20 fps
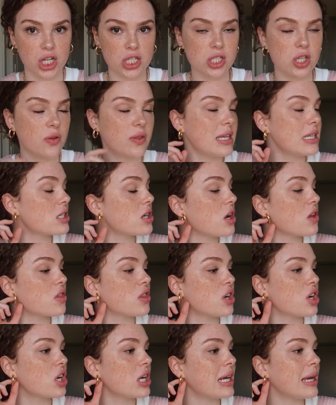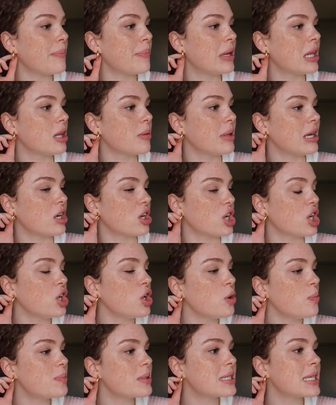So these are 30mm
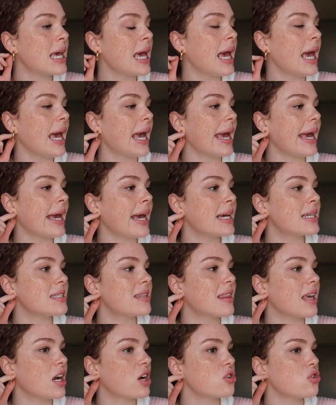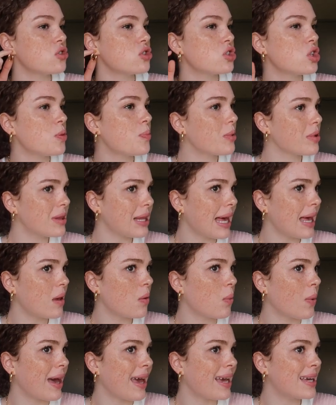hoops, and they are super
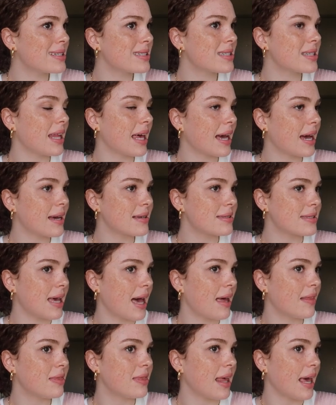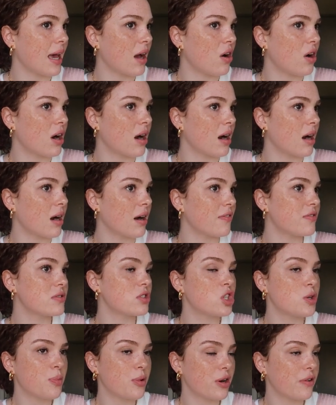lightweight. Like I said, they are
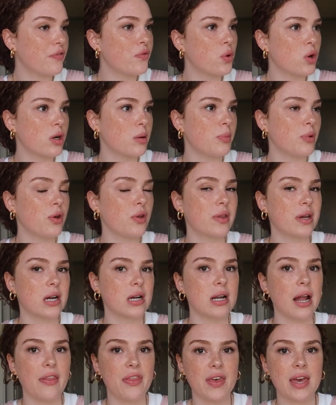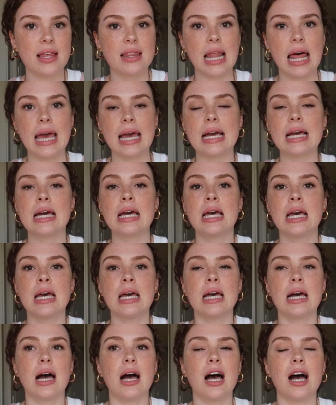super affordable. They're nothing like
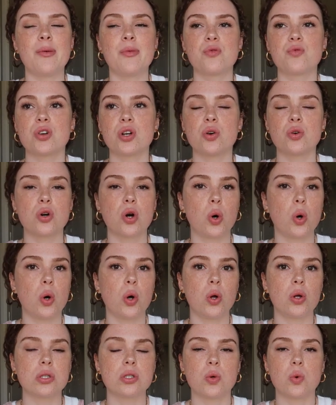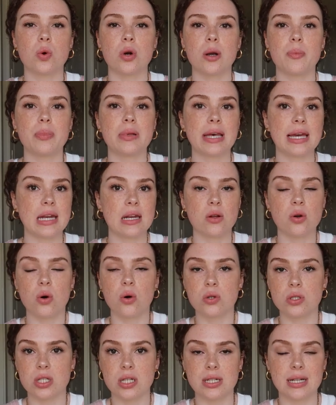real gold or plated
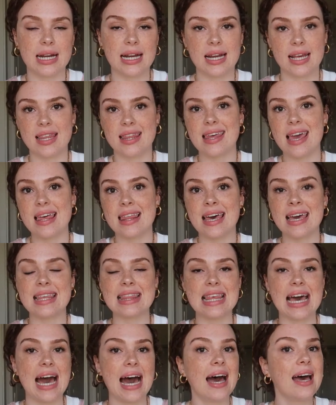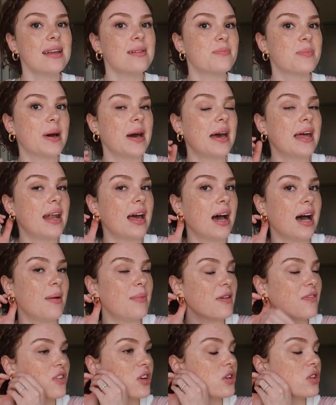gold or anything like that.
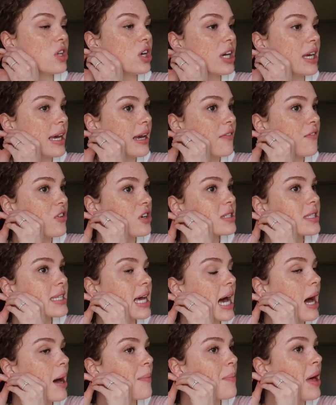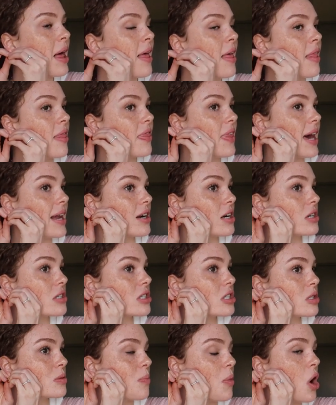But if you're looking for some that are
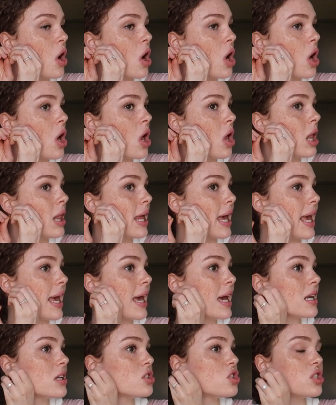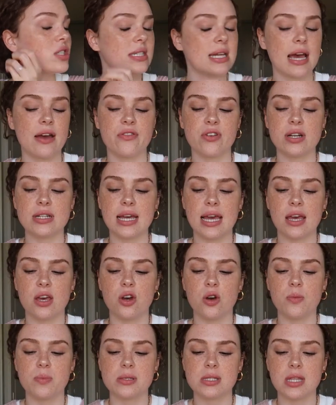small and just everyday
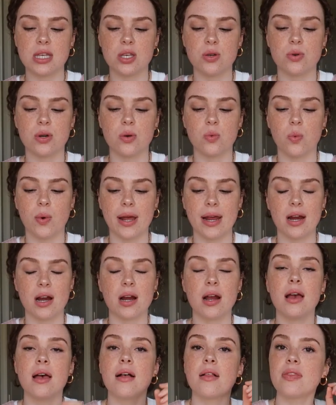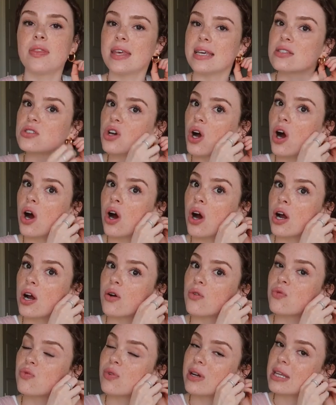hoops that you can wear, these
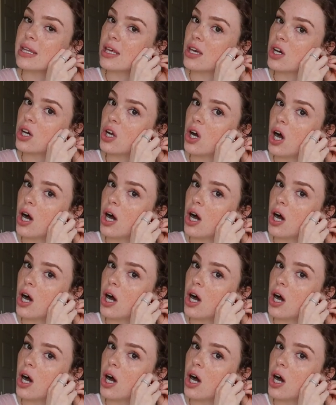are a really good